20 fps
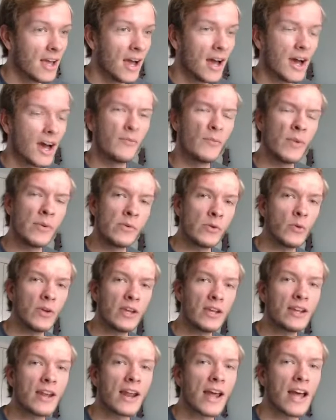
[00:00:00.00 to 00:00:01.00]
Maybe we
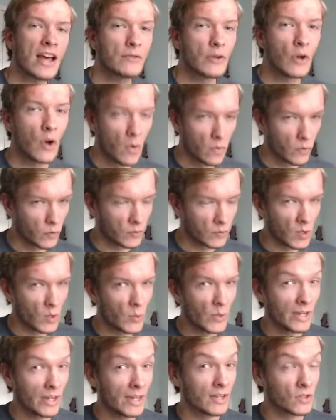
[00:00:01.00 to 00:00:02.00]
can have it
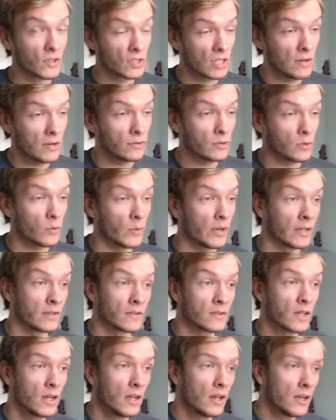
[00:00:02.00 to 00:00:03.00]
overflowing in several
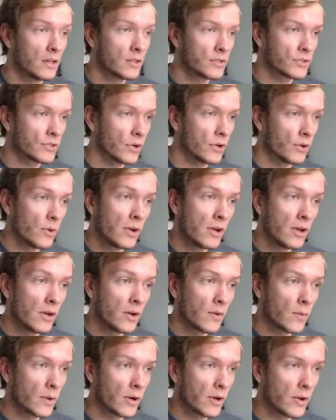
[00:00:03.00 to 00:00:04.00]
ways. So
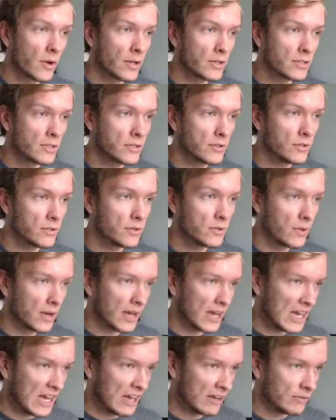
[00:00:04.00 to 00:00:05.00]
we're going to
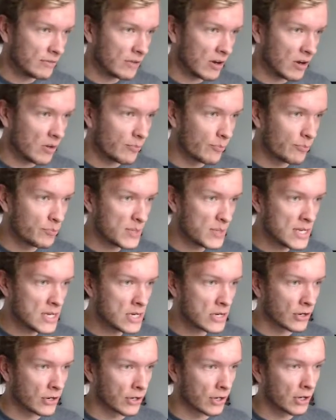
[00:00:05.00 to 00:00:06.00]
have a
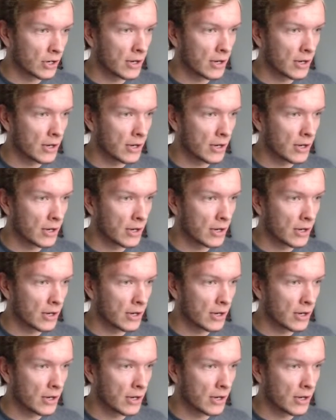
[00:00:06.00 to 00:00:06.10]
beaker,